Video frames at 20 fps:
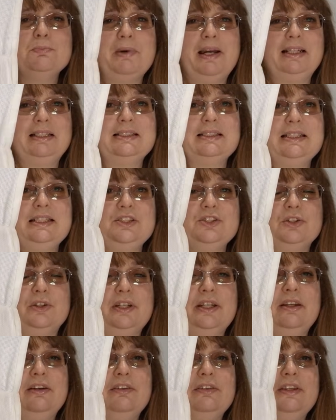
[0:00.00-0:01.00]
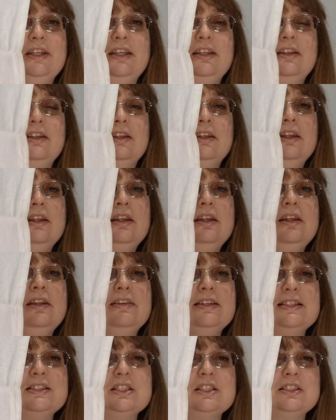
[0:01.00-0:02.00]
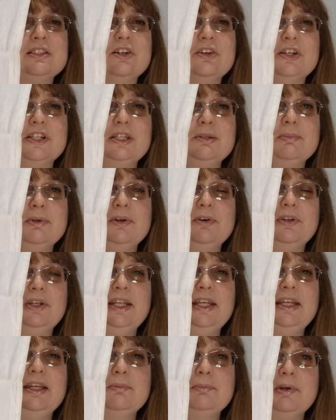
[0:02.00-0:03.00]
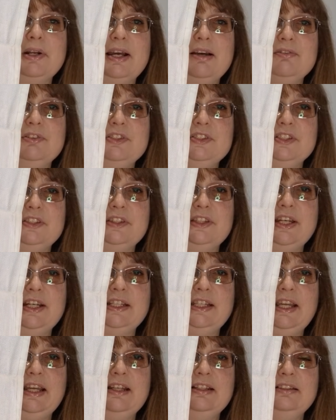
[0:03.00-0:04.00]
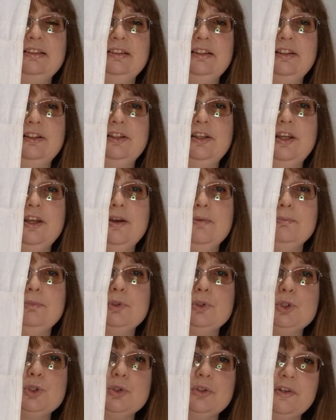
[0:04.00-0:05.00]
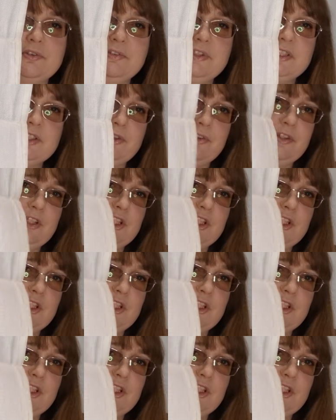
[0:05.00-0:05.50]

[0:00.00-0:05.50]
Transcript: backstitch on it. I think there's a tiny bit on here, but I haven't done that yet. Not sure if it's on the